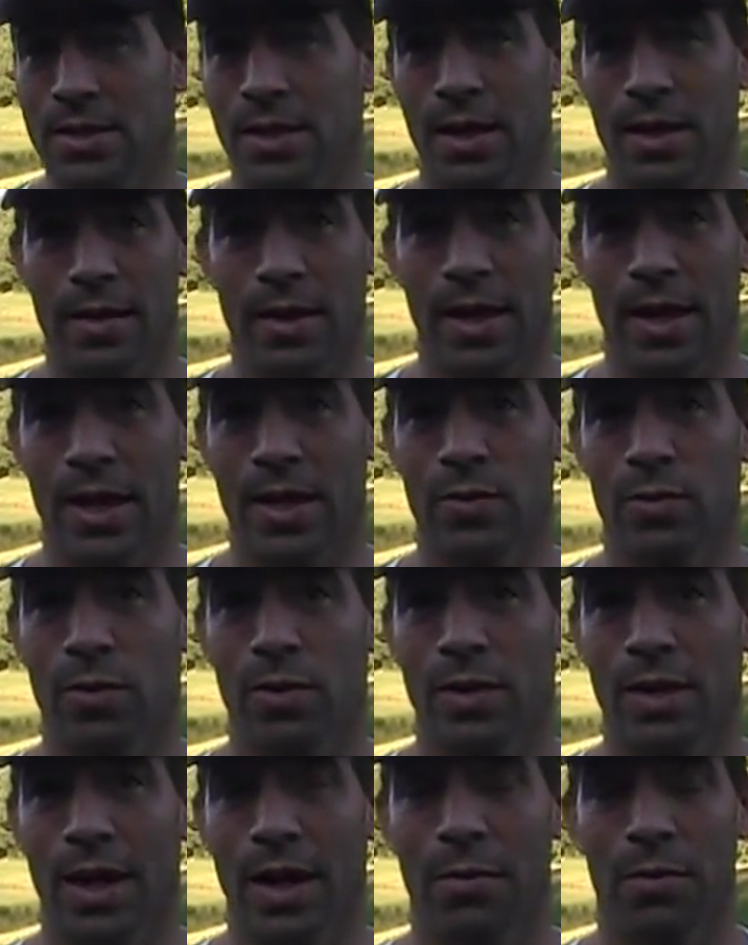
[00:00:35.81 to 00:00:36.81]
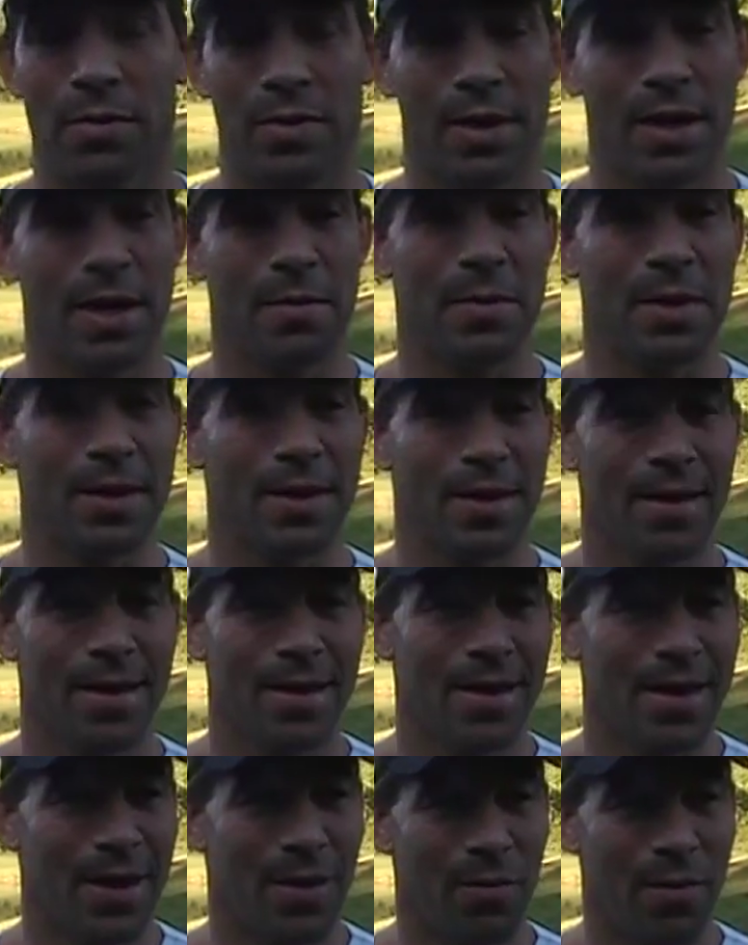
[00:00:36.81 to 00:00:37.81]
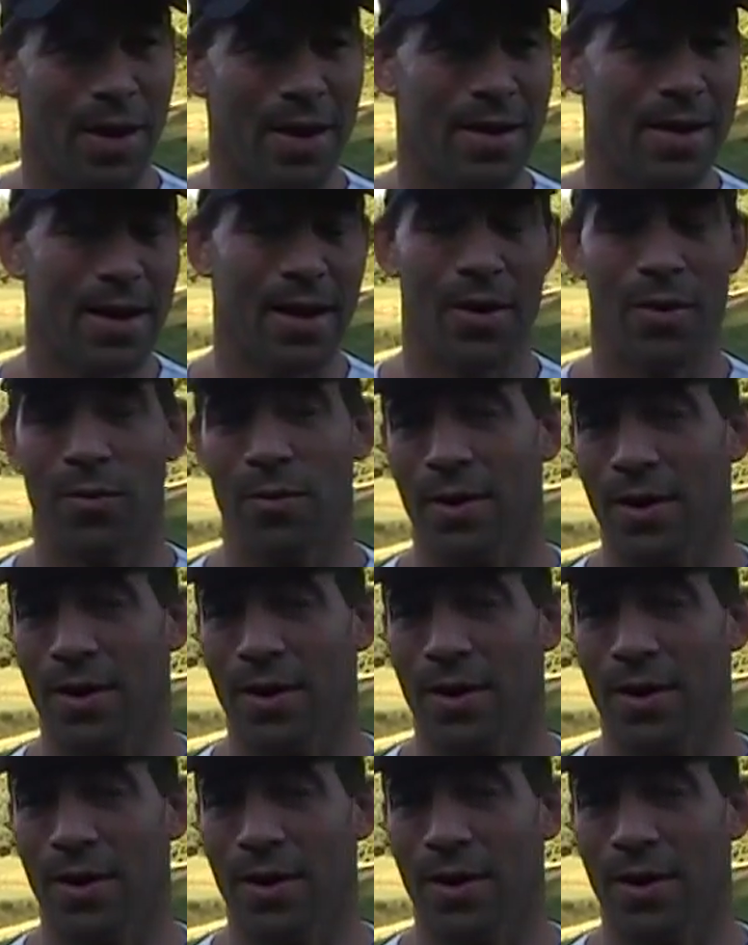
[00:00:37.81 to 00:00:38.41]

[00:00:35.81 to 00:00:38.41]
They, they like to work out with them, and and right now.